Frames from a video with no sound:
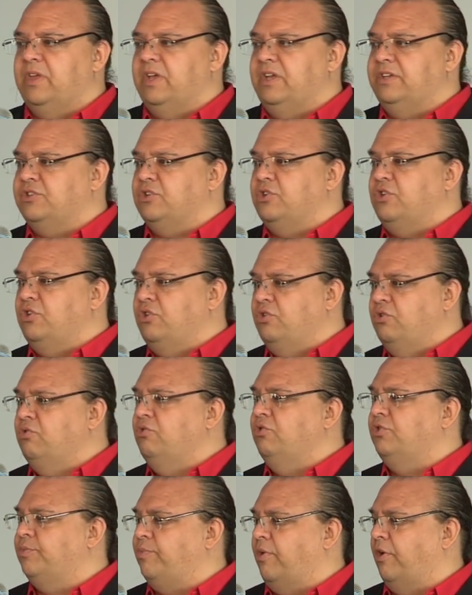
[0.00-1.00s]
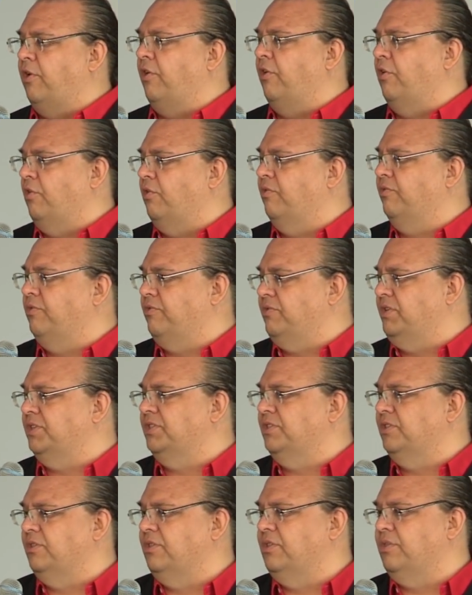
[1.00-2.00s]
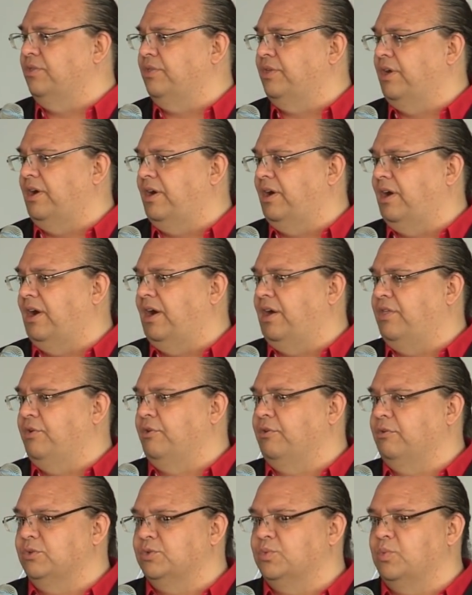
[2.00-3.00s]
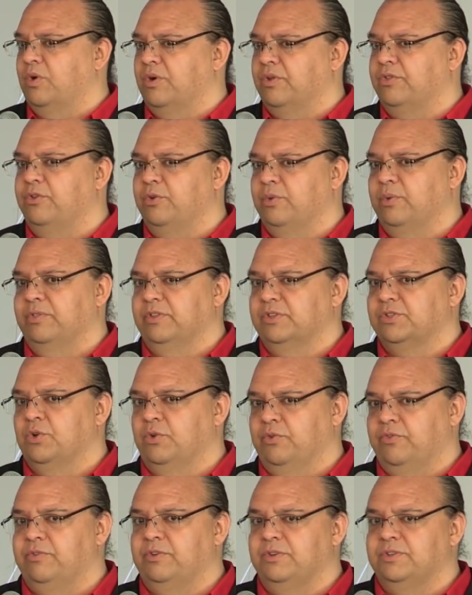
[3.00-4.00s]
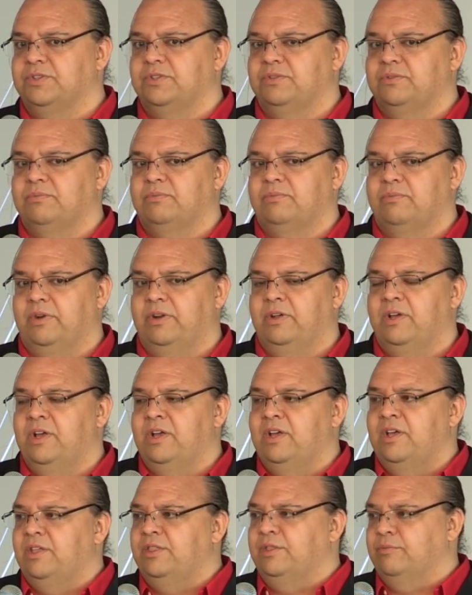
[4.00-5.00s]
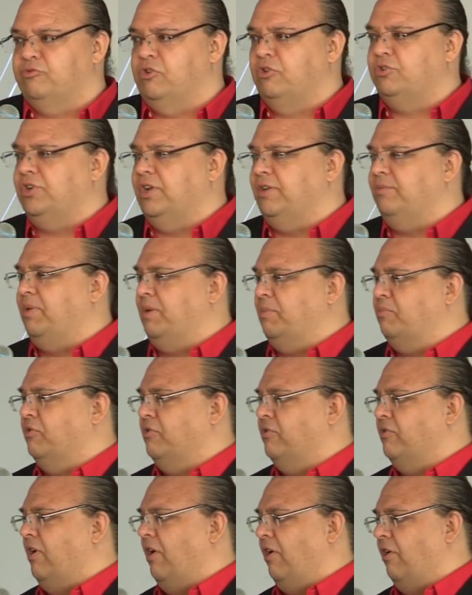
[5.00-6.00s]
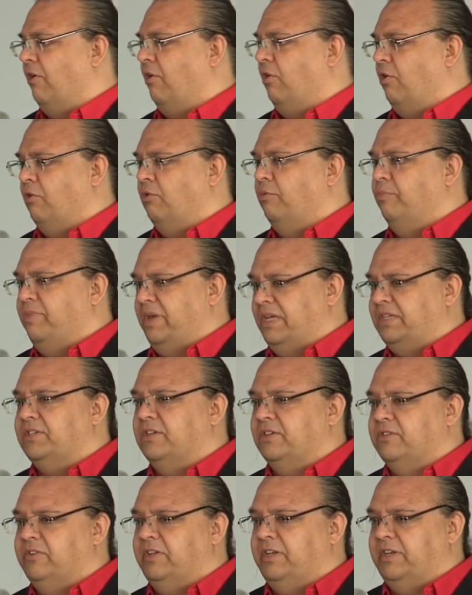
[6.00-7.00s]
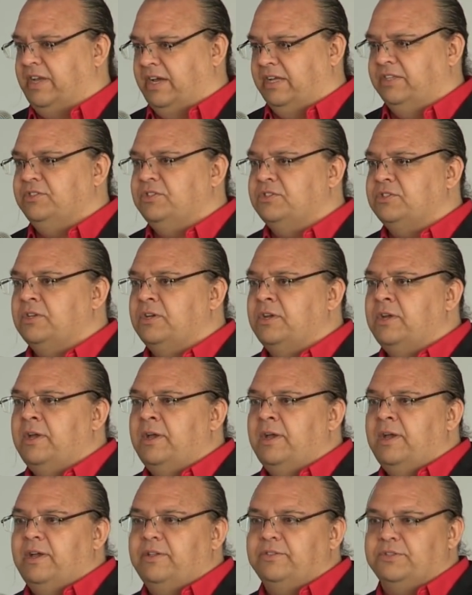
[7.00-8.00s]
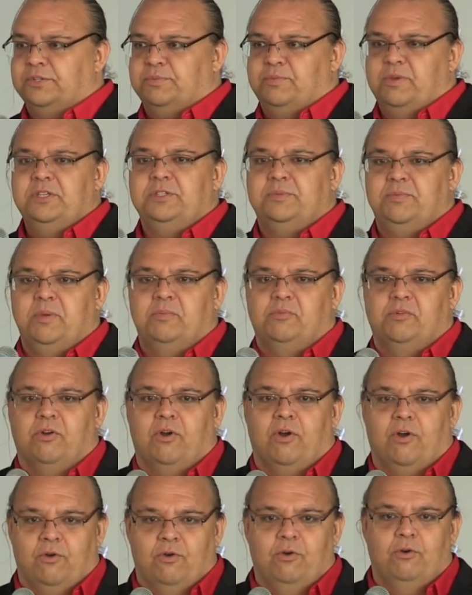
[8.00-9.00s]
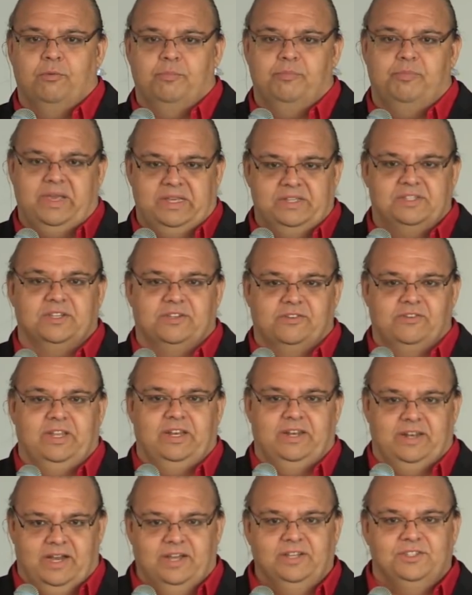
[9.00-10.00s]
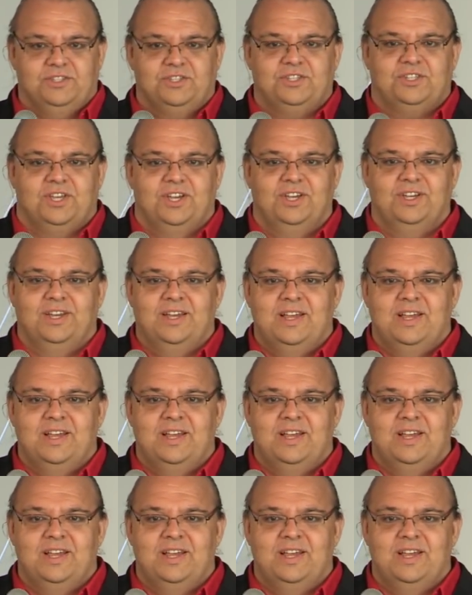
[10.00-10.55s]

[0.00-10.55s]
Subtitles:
is a huge part of the reason that I thought it was worth doing this conference, right? The blockchain people are all basically nuts. The space people are all basically nuts.